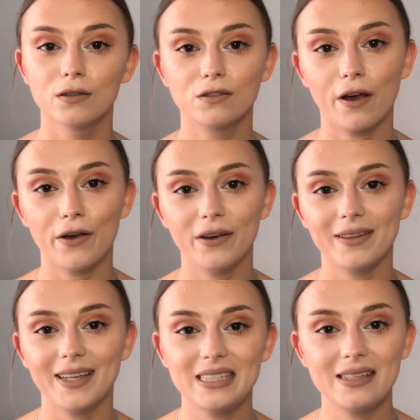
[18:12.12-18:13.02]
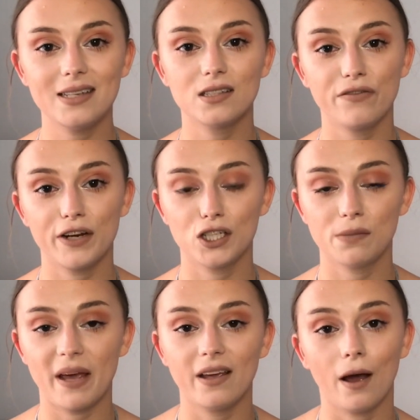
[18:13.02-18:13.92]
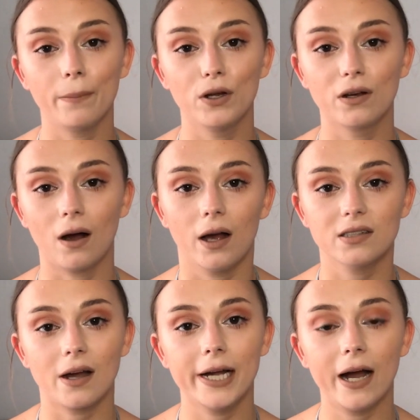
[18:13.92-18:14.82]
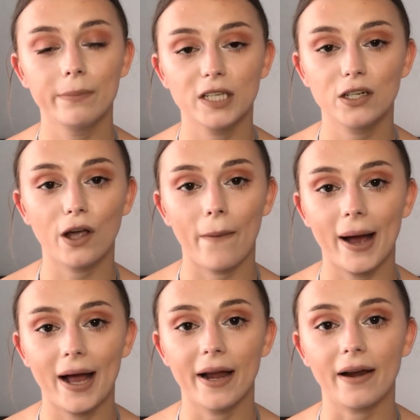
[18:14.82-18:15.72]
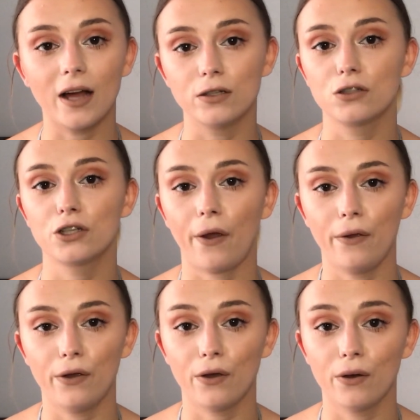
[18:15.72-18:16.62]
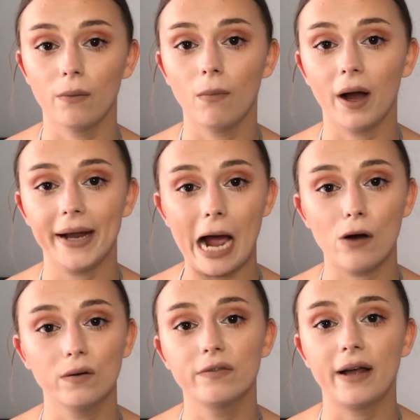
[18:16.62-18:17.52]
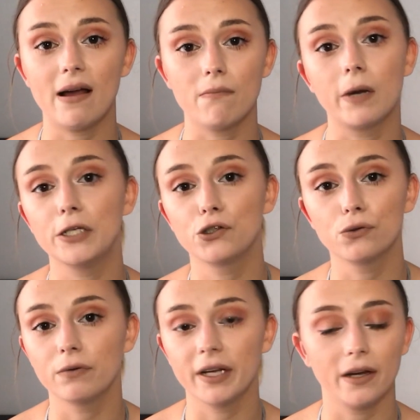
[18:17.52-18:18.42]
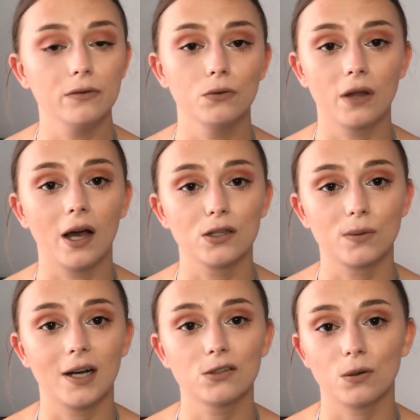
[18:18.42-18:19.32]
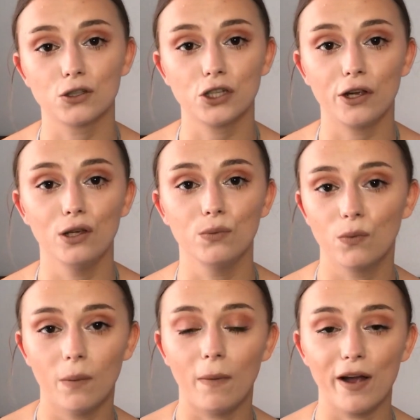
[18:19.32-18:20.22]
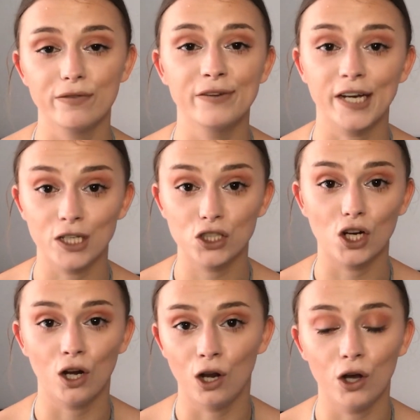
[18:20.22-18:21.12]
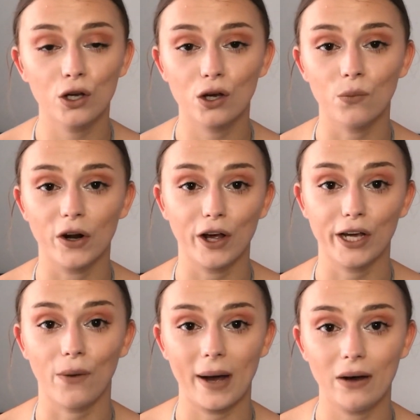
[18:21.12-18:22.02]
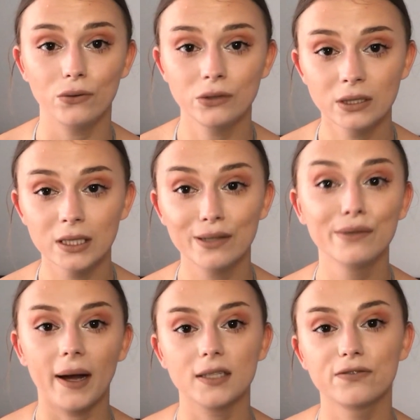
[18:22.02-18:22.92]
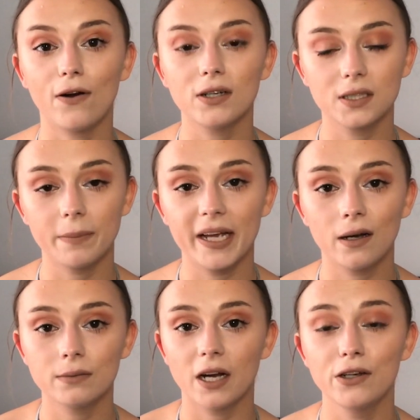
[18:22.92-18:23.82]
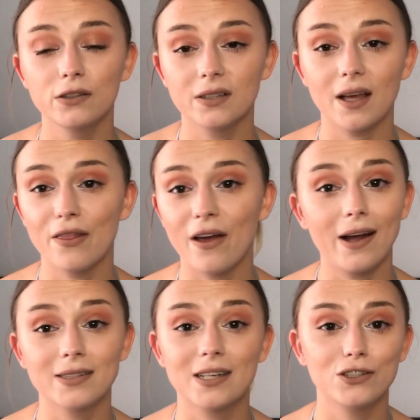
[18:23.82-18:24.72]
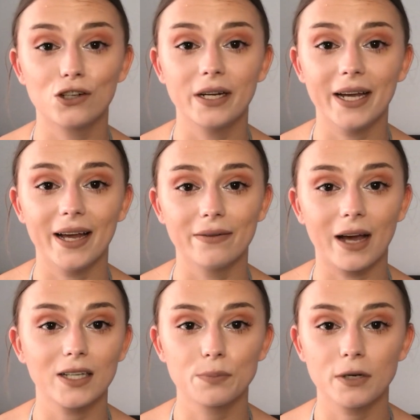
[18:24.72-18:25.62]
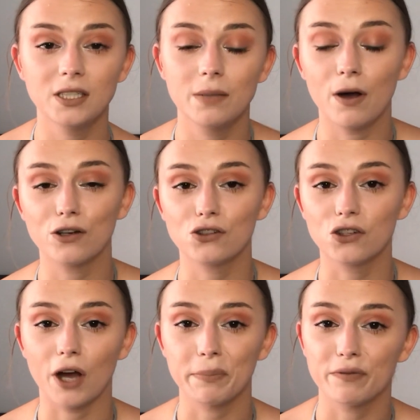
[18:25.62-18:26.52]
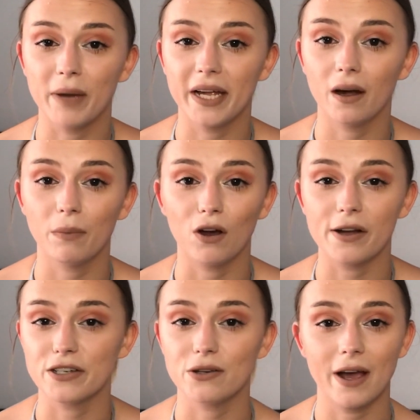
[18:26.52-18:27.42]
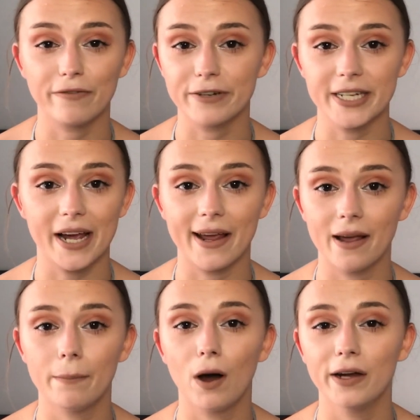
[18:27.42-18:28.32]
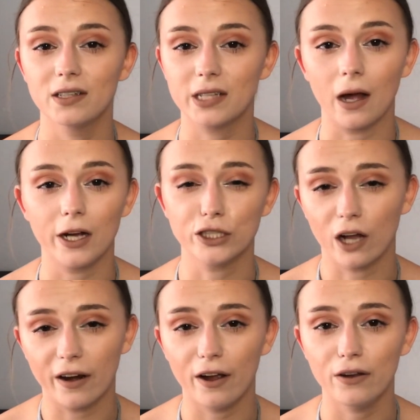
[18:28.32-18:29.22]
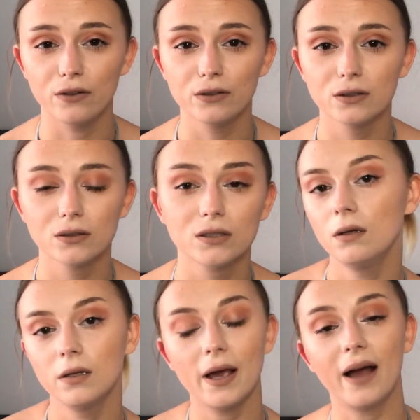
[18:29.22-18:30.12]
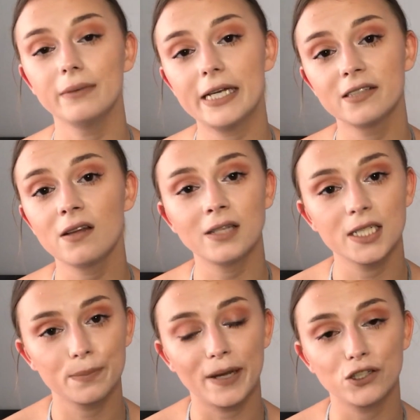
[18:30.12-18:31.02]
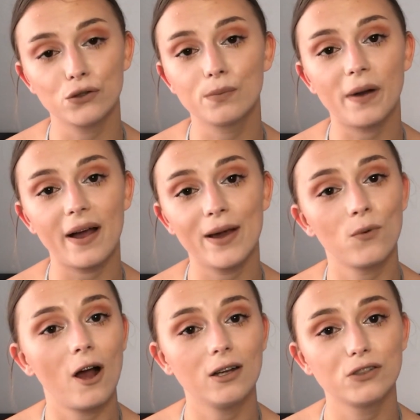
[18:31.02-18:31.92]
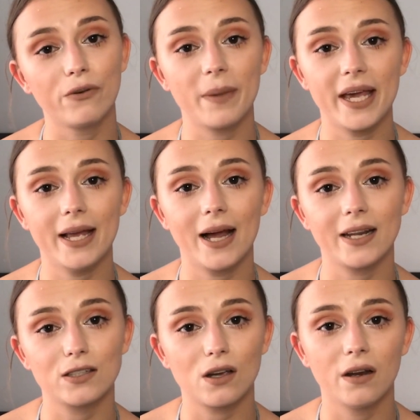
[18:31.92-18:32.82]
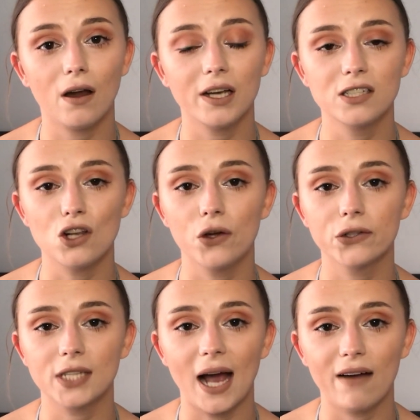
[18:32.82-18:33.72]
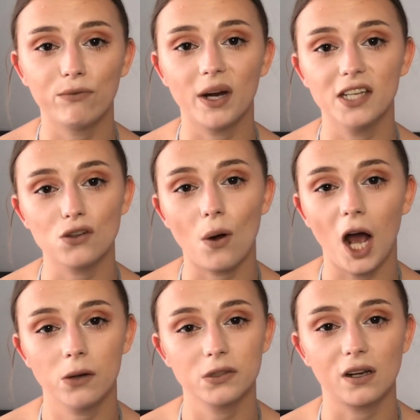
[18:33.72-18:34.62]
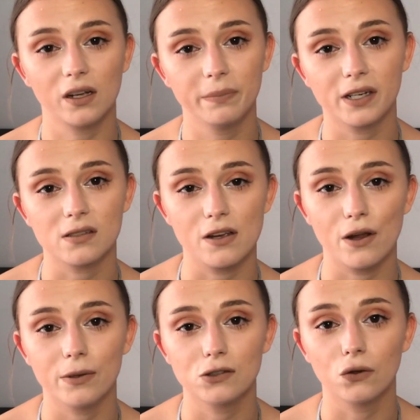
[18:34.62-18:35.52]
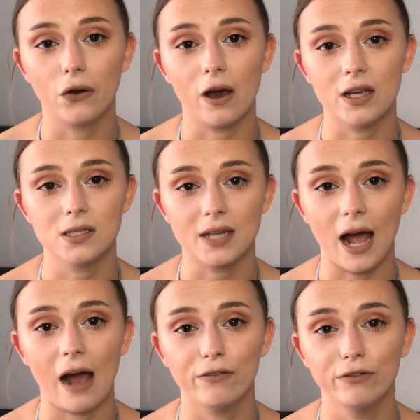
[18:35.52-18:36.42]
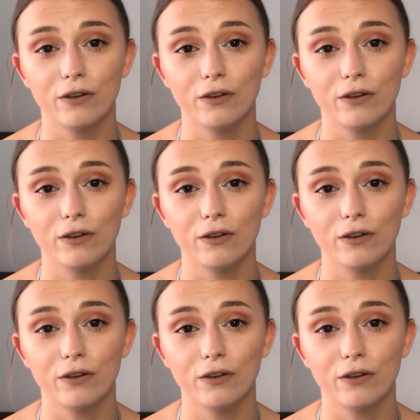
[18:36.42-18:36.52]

So this is the finished makeup look, guys. I am going to go ahead and show you my outfit and my jewellery and all that as well. So I'll show you my finished look when I go out. But as far as the makeup goes, that is literally it. That's pretty much the type of makeup that I do every day, minus the eyeshadow. Yeah, it's nothing special, but it works for me, and it's a nice look to have when it's hot outside, because I know it's not nice to have